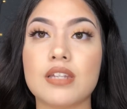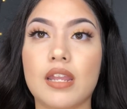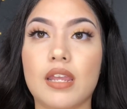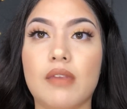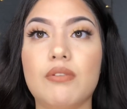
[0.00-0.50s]
that
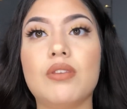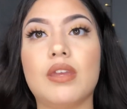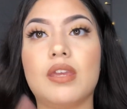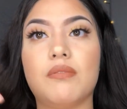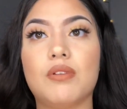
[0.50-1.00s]
they give
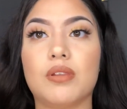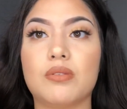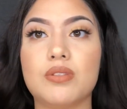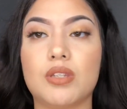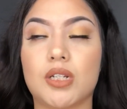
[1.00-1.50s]
you a
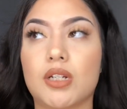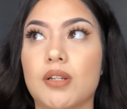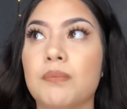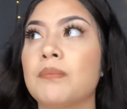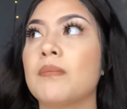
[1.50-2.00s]
little
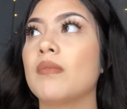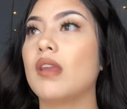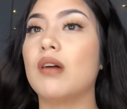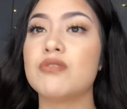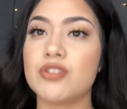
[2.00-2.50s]
sticker.
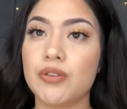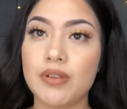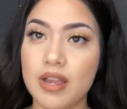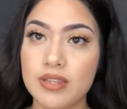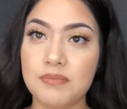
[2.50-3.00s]
I will show you
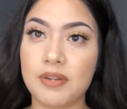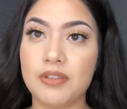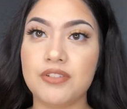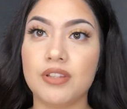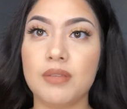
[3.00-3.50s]
guys, but I
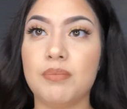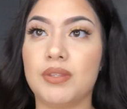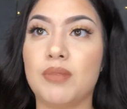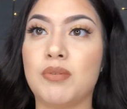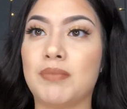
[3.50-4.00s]
usually
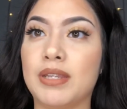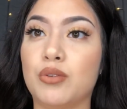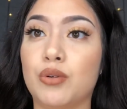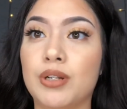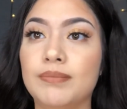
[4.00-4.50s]
put them on my
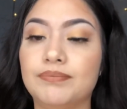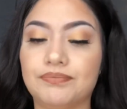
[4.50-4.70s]
door.